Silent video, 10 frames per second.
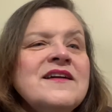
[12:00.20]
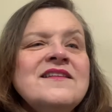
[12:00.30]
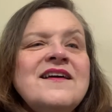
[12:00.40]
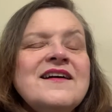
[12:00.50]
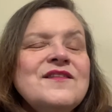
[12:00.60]

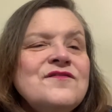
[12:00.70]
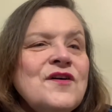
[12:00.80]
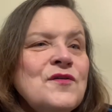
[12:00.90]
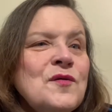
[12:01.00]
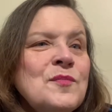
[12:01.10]
along the
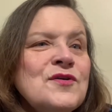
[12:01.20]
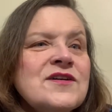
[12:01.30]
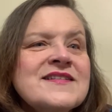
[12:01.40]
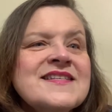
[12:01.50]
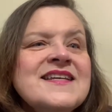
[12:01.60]
photo
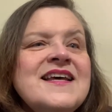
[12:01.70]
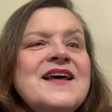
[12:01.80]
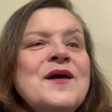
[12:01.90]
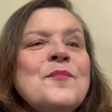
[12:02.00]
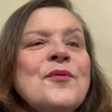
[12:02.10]
books,
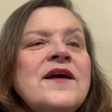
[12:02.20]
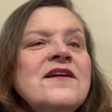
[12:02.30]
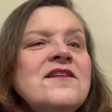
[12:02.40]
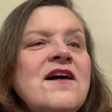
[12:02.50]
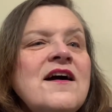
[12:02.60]
bring
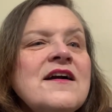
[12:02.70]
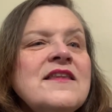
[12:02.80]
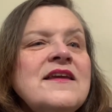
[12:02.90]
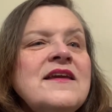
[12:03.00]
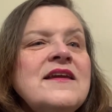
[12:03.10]
along
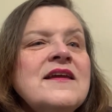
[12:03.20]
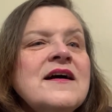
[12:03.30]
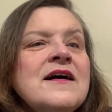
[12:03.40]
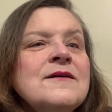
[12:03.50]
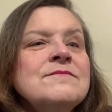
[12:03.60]
the
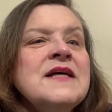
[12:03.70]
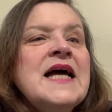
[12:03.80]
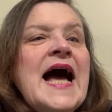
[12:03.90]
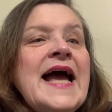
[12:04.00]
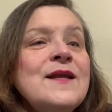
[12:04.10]

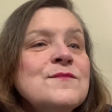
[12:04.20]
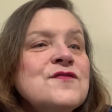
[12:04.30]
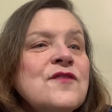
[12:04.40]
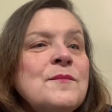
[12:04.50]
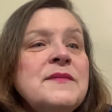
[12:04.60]
items
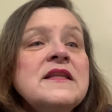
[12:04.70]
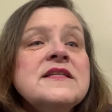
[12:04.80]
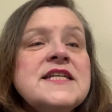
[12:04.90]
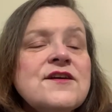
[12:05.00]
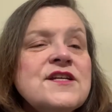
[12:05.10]
from
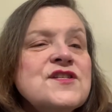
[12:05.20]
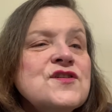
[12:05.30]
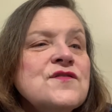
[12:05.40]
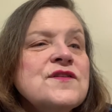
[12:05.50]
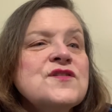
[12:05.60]
military
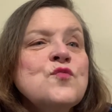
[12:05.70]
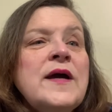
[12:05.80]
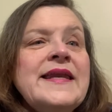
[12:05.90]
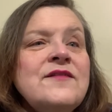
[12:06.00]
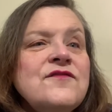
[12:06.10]
service,
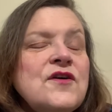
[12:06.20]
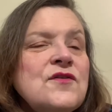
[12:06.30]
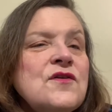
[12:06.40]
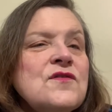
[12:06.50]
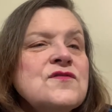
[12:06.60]
wedding
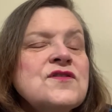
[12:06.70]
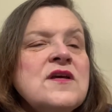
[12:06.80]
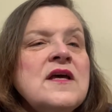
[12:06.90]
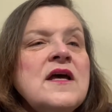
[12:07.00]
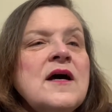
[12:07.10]
photos.
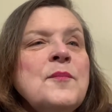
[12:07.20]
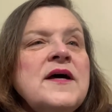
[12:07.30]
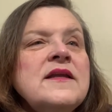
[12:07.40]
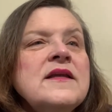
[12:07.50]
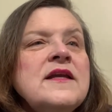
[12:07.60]

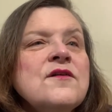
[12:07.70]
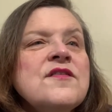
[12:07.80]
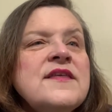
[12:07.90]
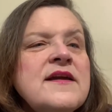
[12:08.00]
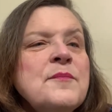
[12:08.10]
But, you know,
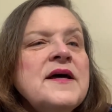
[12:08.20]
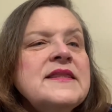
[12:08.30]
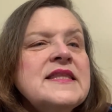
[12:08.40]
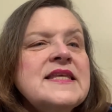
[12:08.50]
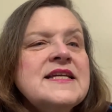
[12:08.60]
think about
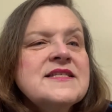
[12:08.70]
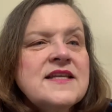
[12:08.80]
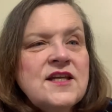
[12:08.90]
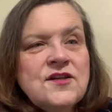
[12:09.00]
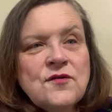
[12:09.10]
the things
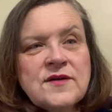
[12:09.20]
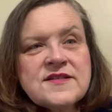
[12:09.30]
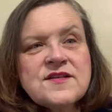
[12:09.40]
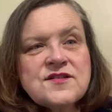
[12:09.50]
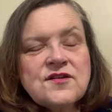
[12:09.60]
that you don't
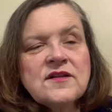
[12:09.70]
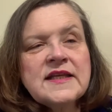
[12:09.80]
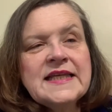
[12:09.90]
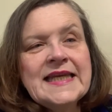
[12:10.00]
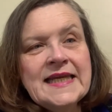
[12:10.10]

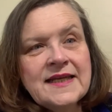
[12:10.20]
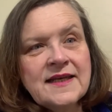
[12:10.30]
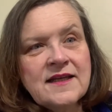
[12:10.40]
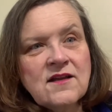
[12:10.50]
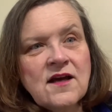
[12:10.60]
necessarily need
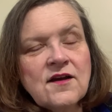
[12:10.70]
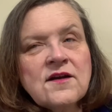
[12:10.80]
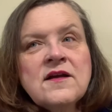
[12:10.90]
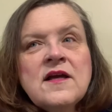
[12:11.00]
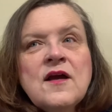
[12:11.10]
any longer.
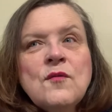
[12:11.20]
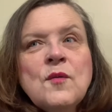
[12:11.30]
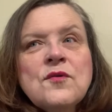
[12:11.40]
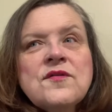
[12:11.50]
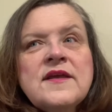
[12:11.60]
When
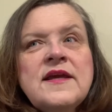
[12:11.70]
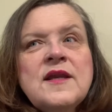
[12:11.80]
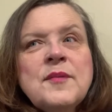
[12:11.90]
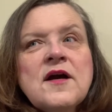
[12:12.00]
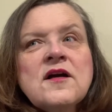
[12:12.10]
we're thinking
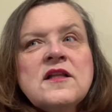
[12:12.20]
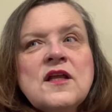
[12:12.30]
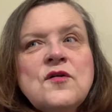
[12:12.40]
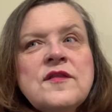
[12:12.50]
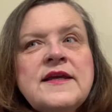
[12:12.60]
about
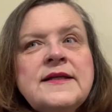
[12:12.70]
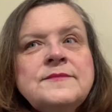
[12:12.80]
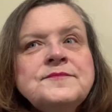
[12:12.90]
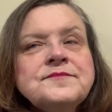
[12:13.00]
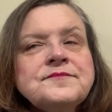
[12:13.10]
clothing,